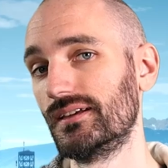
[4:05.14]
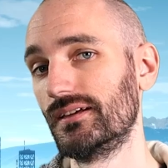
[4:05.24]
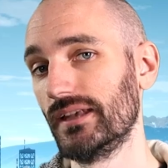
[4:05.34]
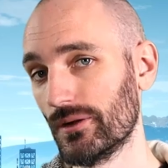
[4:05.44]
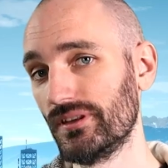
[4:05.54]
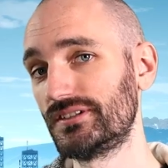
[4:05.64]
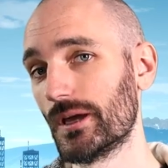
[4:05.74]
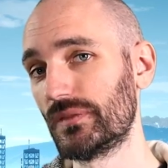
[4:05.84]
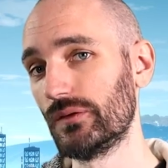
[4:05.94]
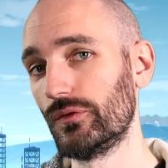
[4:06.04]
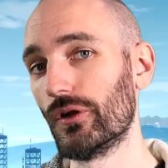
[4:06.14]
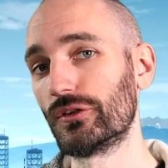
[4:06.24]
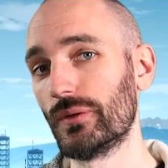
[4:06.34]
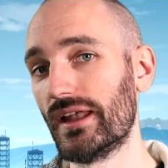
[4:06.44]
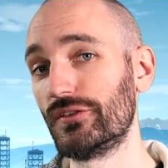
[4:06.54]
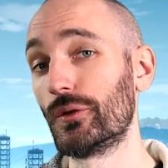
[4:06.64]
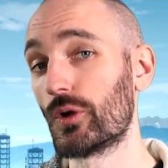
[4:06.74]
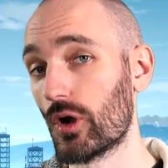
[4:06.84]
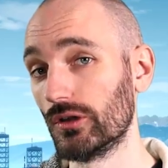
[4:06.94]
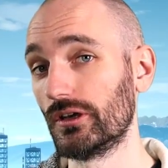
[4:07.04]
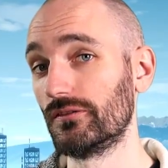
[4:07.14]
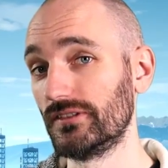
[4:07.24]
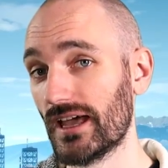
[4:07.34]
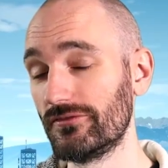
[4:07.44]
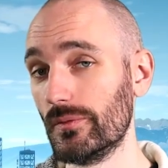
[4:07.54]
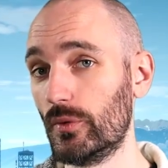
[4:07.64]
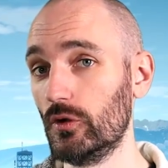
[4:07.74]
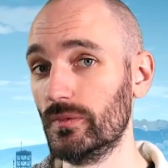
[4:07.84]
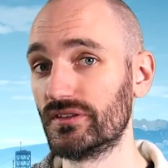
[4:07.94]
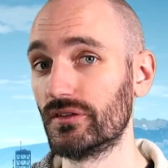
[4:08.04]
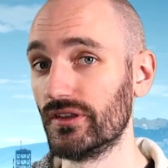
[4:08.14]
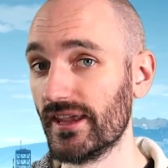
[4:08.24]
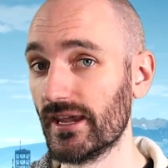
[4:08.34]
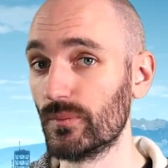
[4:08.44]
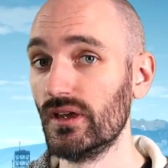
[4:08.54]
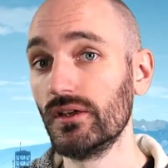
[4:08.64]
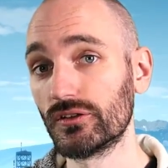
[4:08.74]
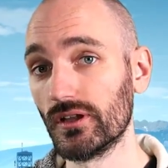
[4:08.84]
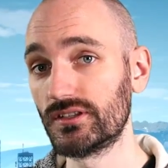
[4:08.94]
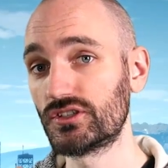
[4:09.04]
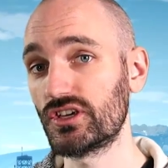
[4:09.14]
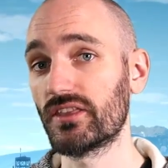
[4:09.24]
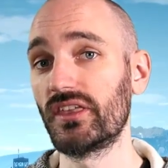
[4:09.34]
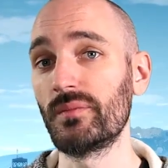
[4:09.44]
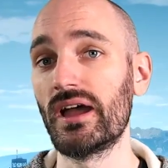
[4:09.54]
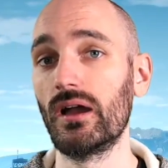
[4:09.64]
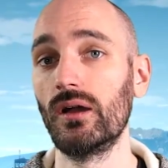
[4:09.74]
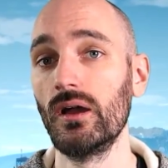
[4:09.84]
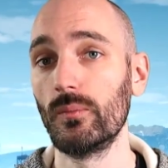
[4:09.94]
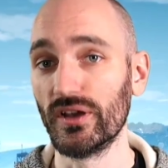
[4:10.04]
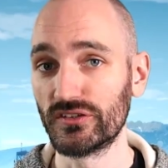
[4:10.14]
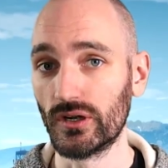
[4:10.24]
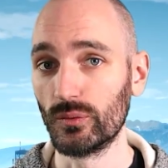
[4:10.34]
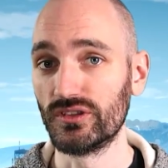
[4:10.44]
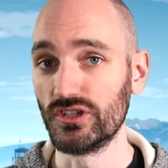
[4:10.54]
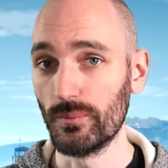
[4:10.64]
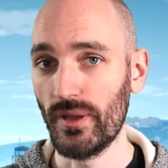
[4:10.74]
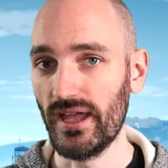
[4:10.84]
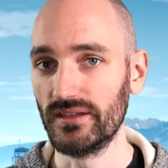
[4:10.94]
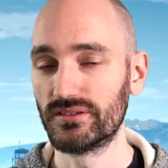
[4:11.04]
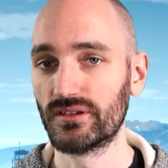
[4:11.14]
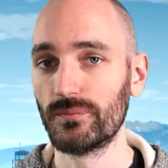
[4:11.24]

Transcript: Now, in this update, we've also added some quality of life improvements to the game, so let's check them out by starting with jump pads.